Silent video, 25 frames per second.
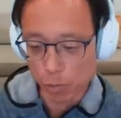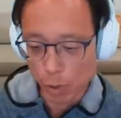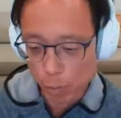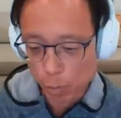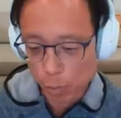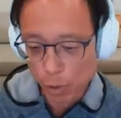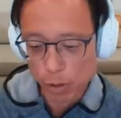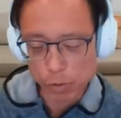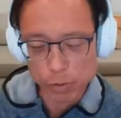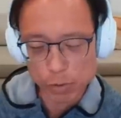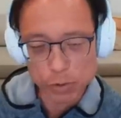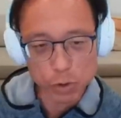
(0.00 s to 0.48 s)
Web
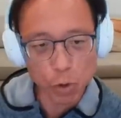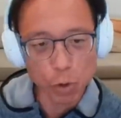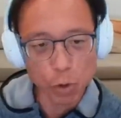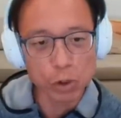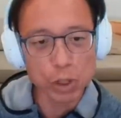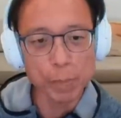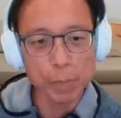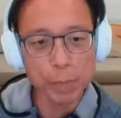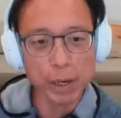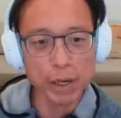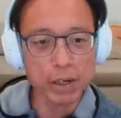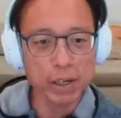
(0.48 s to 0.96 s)
1 was
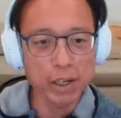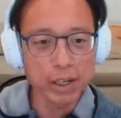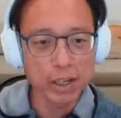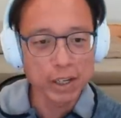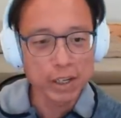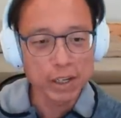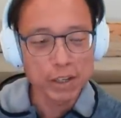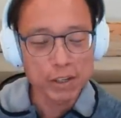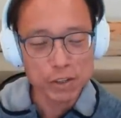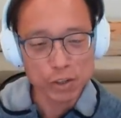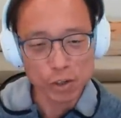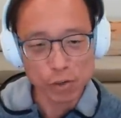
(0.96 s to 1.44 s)
all about
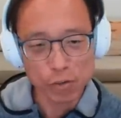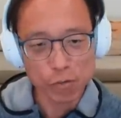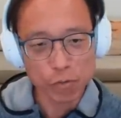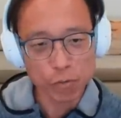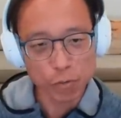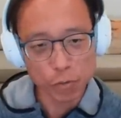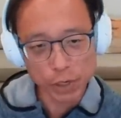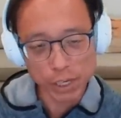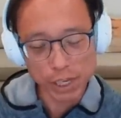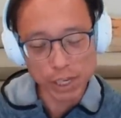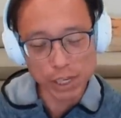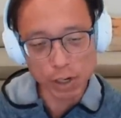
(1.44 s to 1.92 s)
sort of
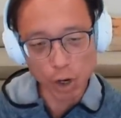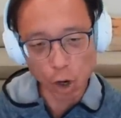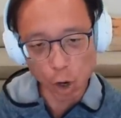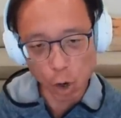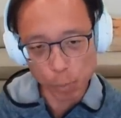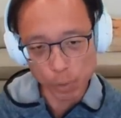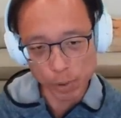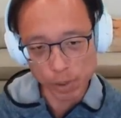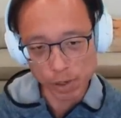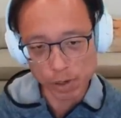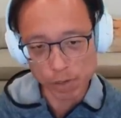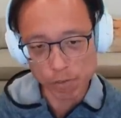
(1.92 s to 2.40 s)
free and
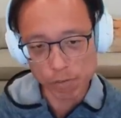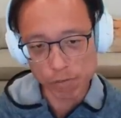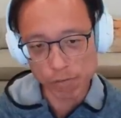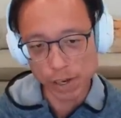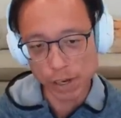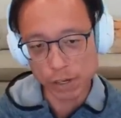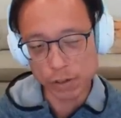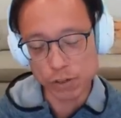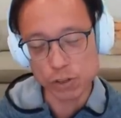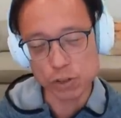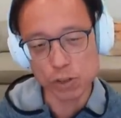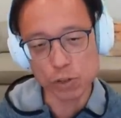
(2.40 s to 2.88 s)
open and
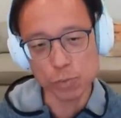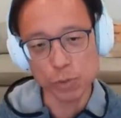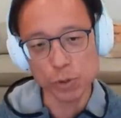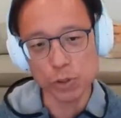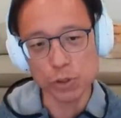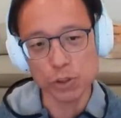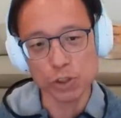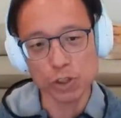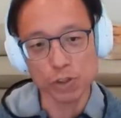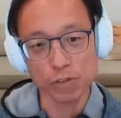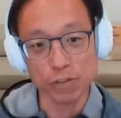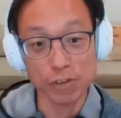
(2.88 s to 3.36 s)
fair
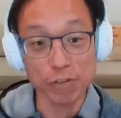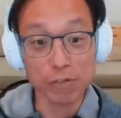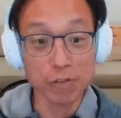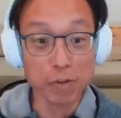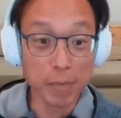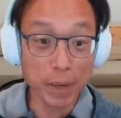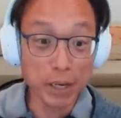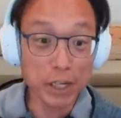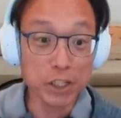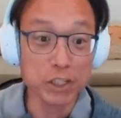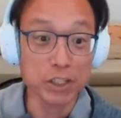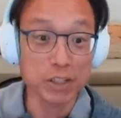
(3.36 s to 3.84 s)
distribution of
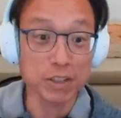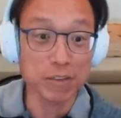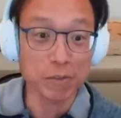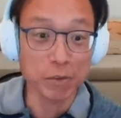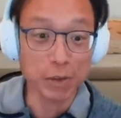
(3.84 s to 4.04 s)
information.